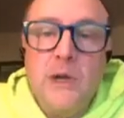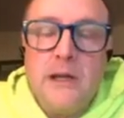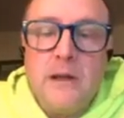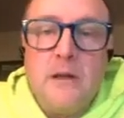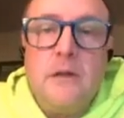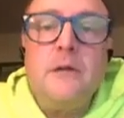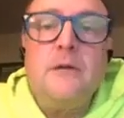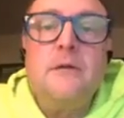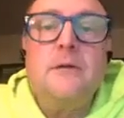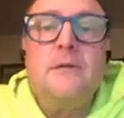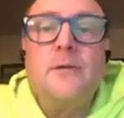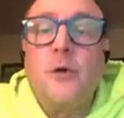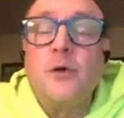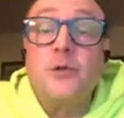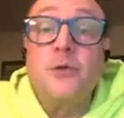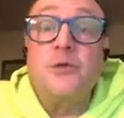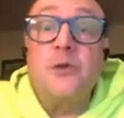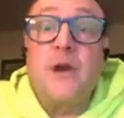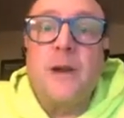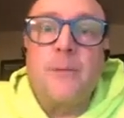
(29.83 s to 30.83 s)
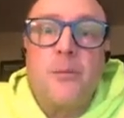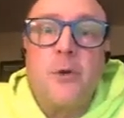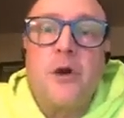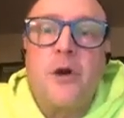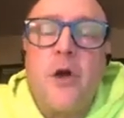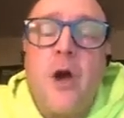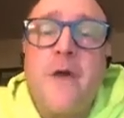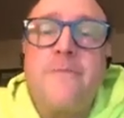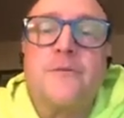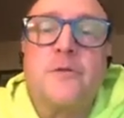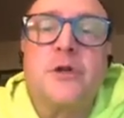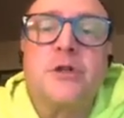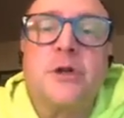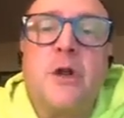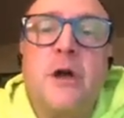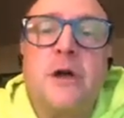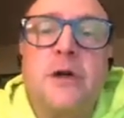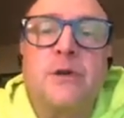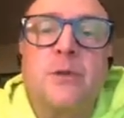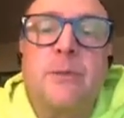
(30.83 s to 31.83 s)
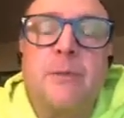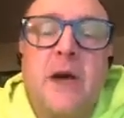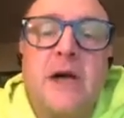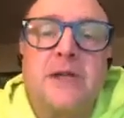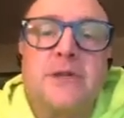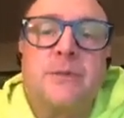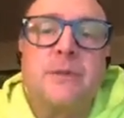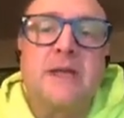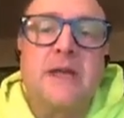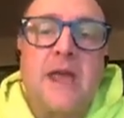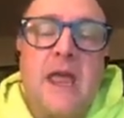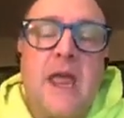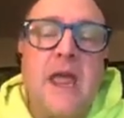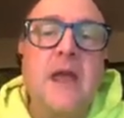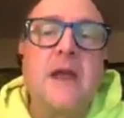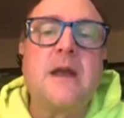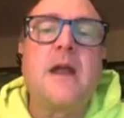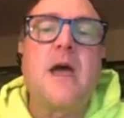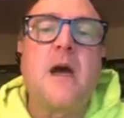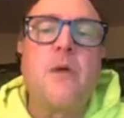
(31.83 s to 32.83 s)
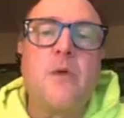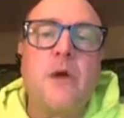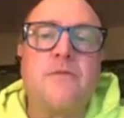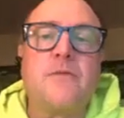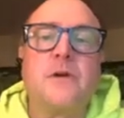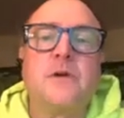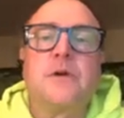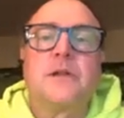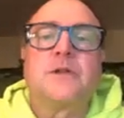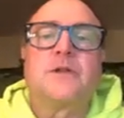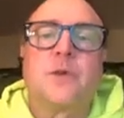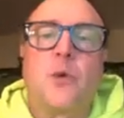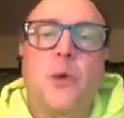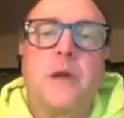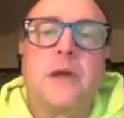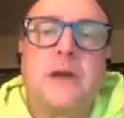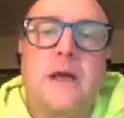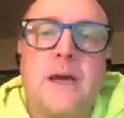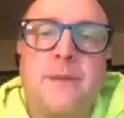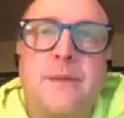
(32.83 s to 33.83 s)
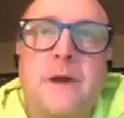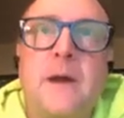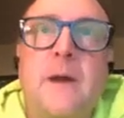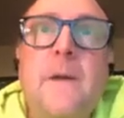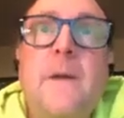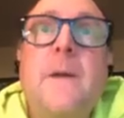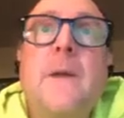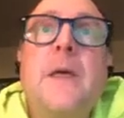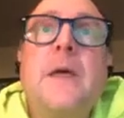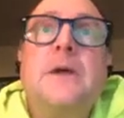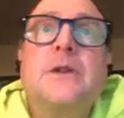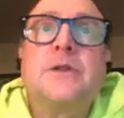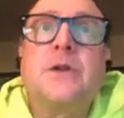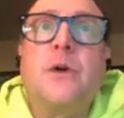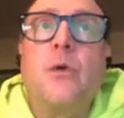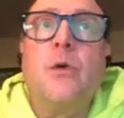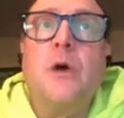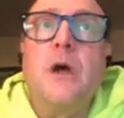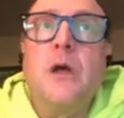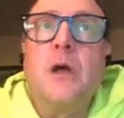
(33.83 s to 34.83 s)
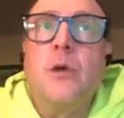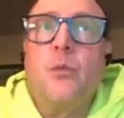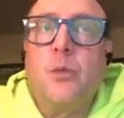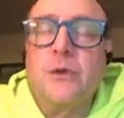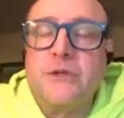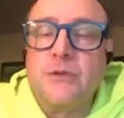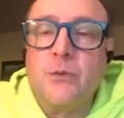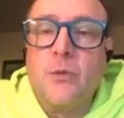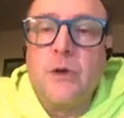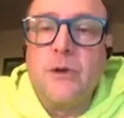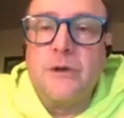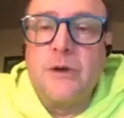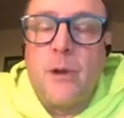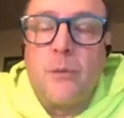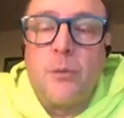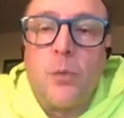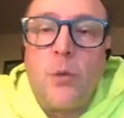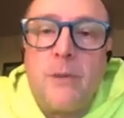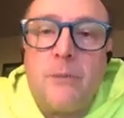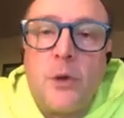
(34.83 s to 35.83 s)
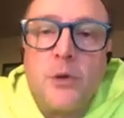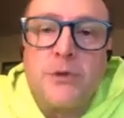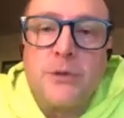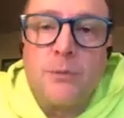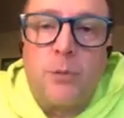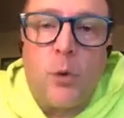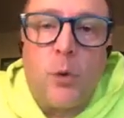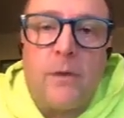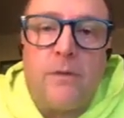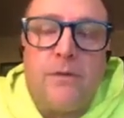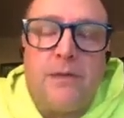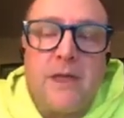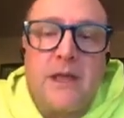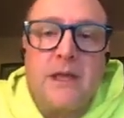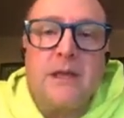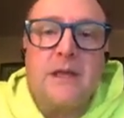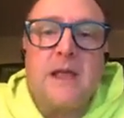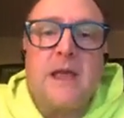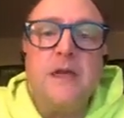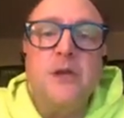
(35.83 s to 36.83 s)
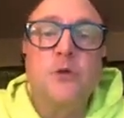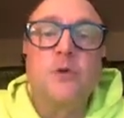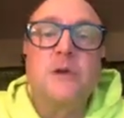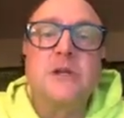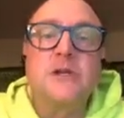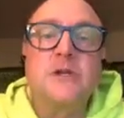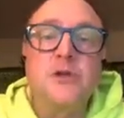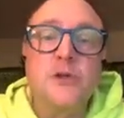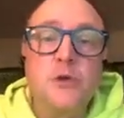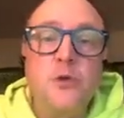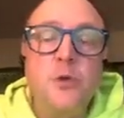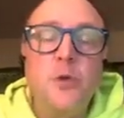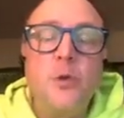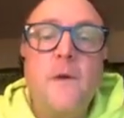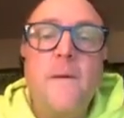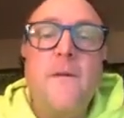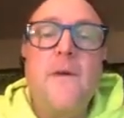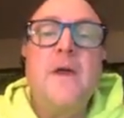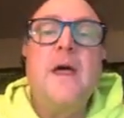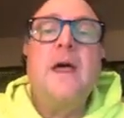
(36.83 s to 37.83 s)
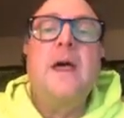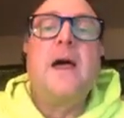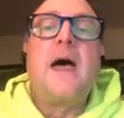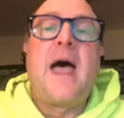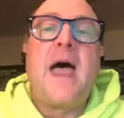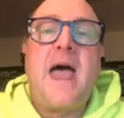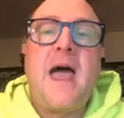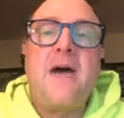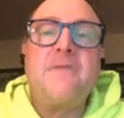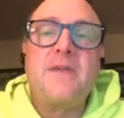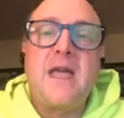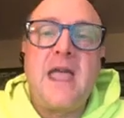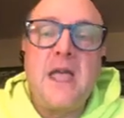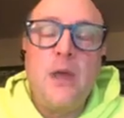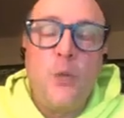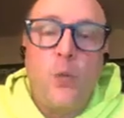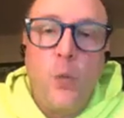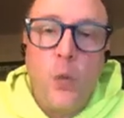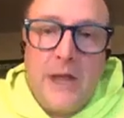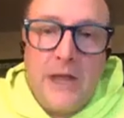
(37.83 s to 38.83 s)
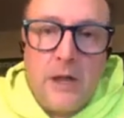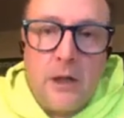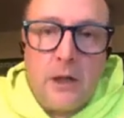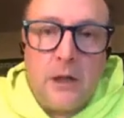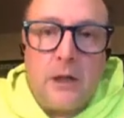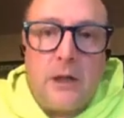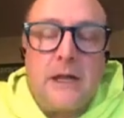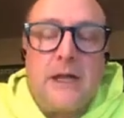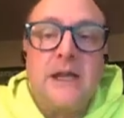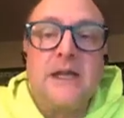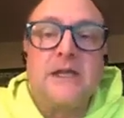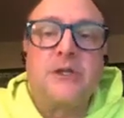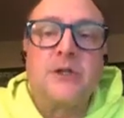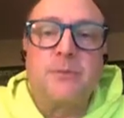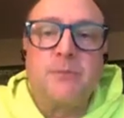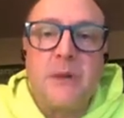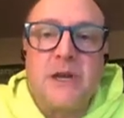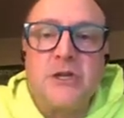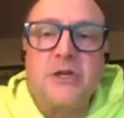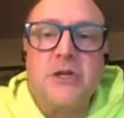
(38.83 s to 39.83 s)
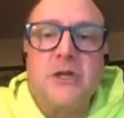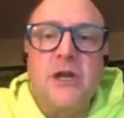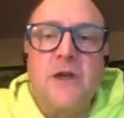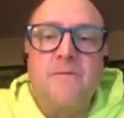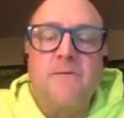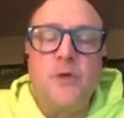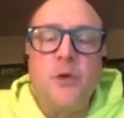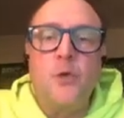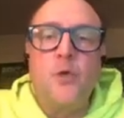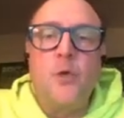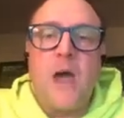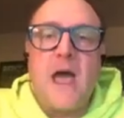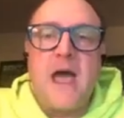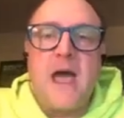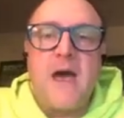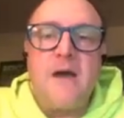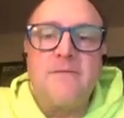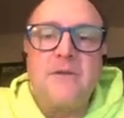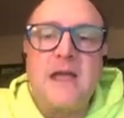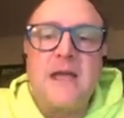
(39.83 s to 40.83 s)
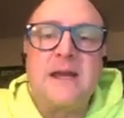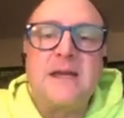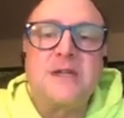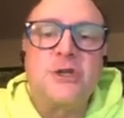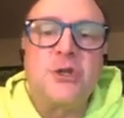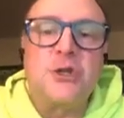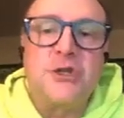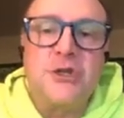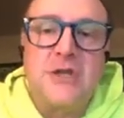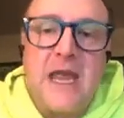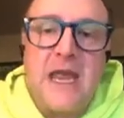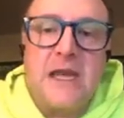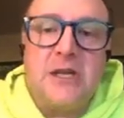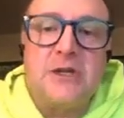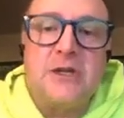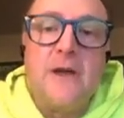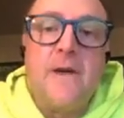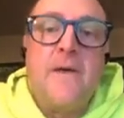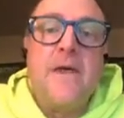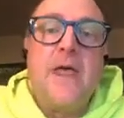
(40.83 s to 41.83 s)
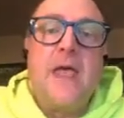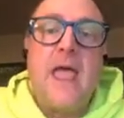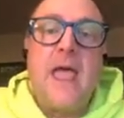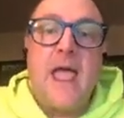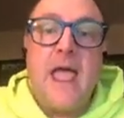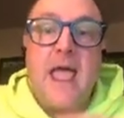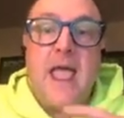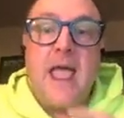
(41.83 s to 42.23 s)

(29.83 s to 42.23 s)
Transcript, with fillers: You will. Of course, we try to put it off for as long as we possibly can. However, it's going to happen. So what's the number one most important thing that you can do? Have a will, especially if you have an estate.